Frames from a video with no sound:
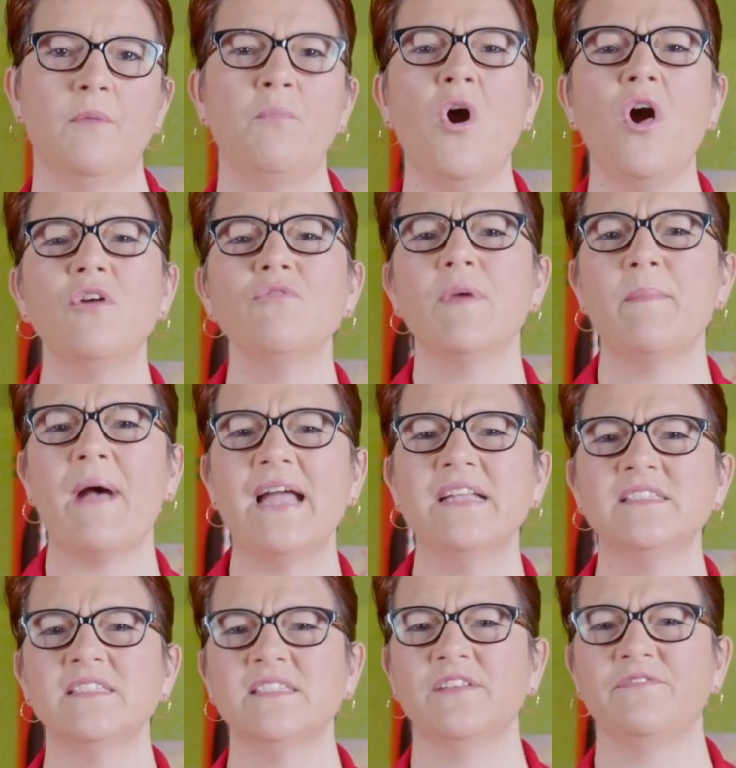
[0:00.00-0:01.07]
Paul
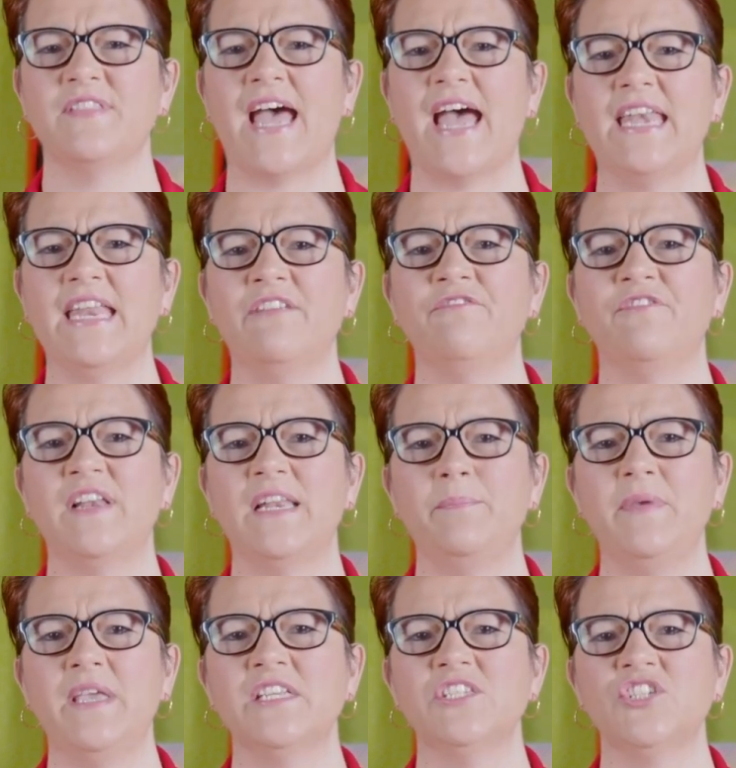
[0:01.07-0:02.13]
reminds us of that in
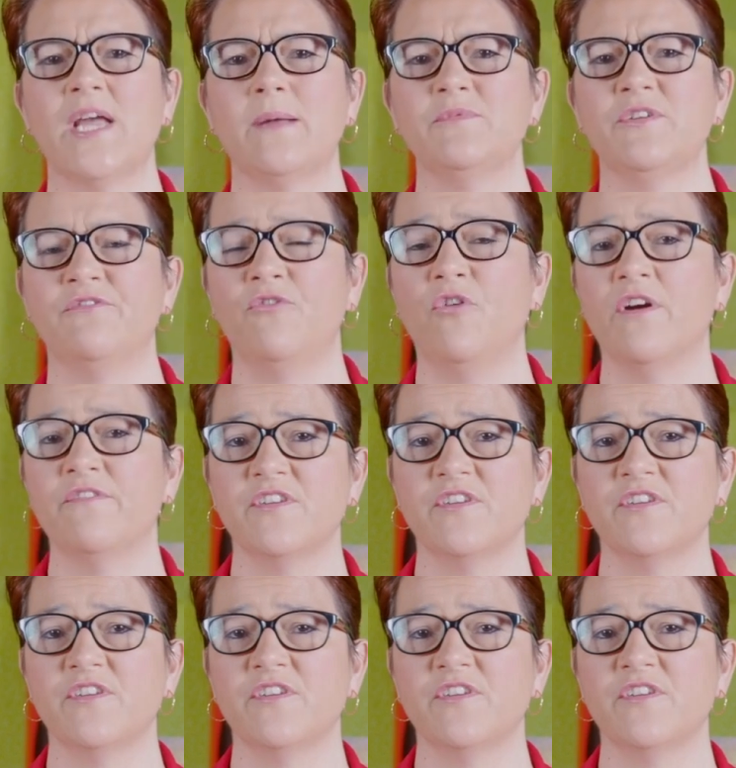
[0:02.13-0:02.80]
Philippians chapter 4,